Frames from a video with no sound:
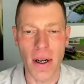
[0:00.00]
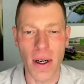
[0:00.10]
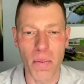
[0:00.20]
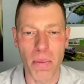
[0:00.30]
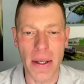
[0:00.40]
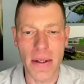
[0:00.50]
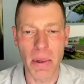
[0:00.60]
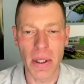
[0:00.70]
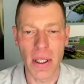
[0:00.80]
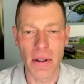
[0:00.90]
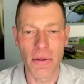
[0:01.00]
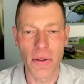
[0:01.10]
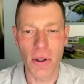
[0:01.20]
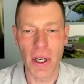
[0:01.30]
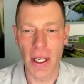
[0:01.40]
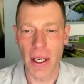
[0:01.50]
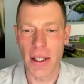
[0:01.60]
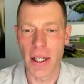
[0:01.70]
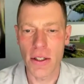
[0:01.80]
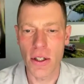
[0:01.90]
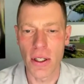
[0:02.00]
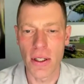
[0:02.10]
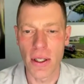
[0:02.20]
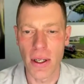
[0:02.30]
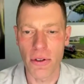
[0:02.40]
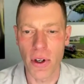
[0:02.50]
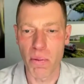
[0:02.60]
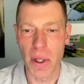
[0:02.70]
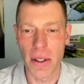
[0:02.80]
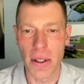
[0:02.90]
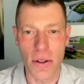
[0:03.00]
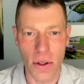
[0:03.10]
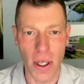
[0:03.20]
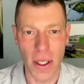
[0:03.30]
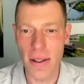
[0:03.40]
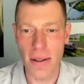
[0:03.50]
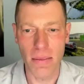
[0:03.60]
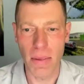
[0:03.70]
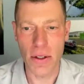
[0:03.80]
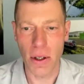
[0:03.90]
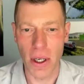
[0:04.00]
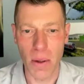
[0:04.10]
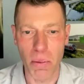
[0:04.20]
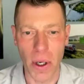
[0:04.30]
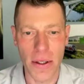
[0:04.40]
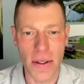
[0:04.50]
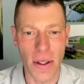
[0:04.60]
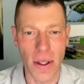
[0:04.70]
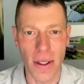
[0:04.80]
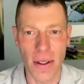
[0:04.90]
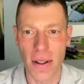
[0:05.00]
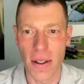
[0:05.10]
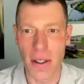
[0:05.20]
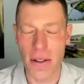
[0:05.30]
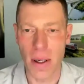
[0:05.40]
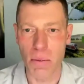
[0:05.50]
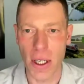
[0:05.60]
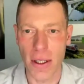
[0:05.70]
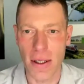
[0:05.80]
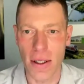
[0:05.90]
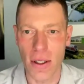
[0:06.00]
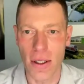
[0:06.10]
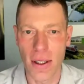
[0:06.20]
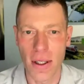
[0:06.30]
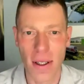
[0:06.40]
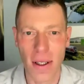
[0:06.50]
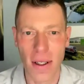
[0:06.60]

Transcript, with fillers: there a possibility of creating a connection from the Detroit Metro Airport to the, the nearest Amtrak station?